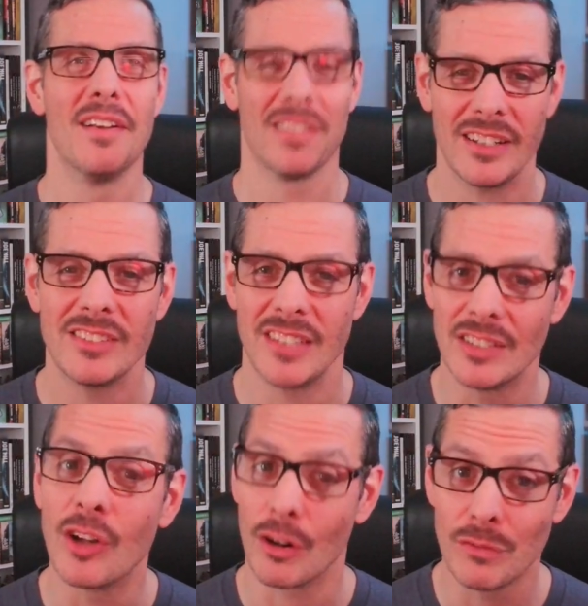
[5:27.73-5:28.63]
A lot of
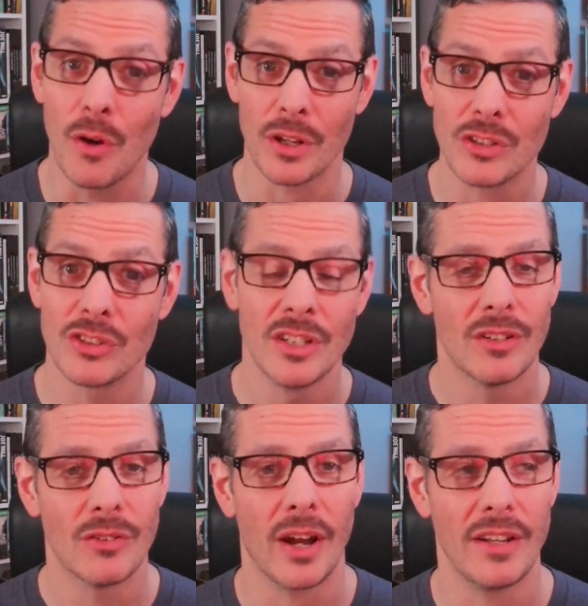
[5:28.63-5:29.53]
centaur focus,
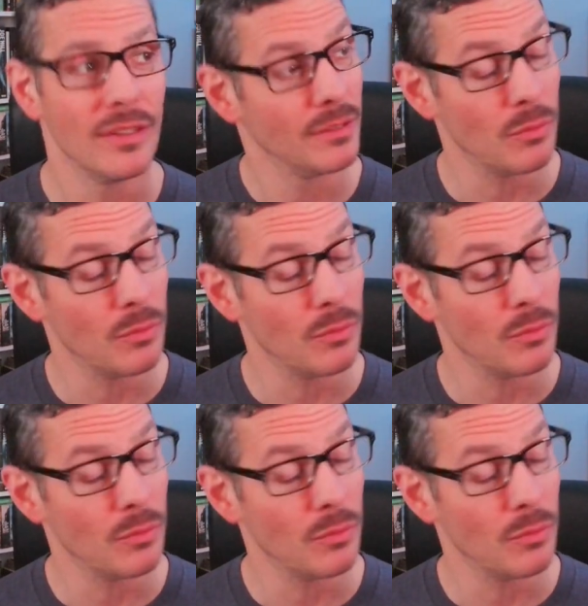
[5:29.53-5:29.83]
right?